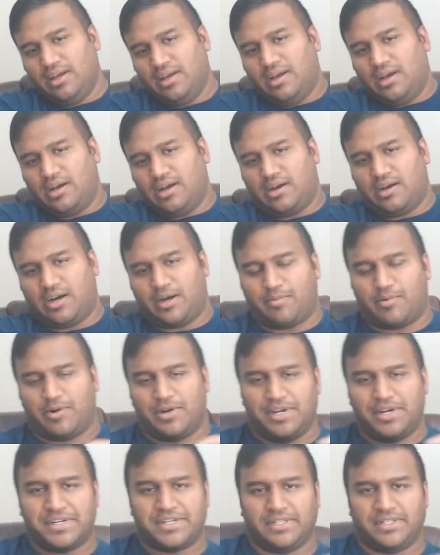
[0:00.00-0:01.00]

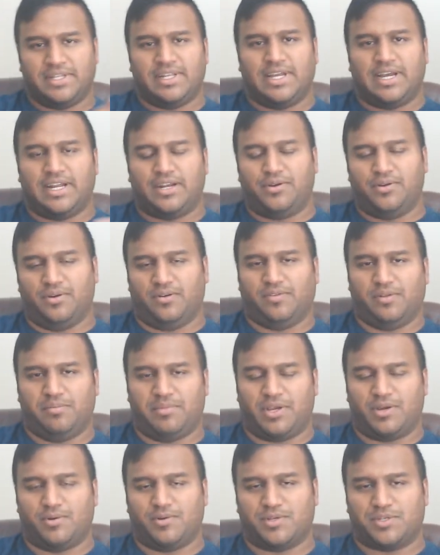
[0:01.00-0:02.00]
operation that
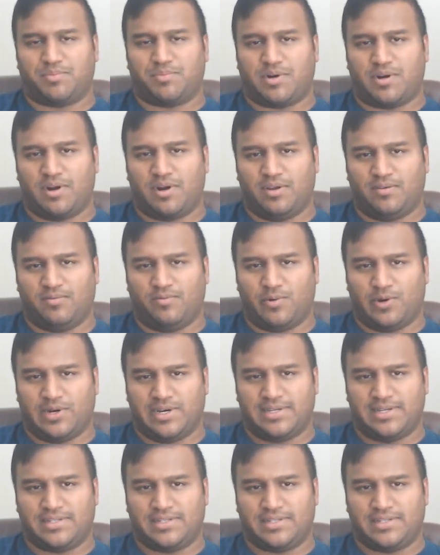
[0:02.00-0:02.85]
Doflamingo was part of was.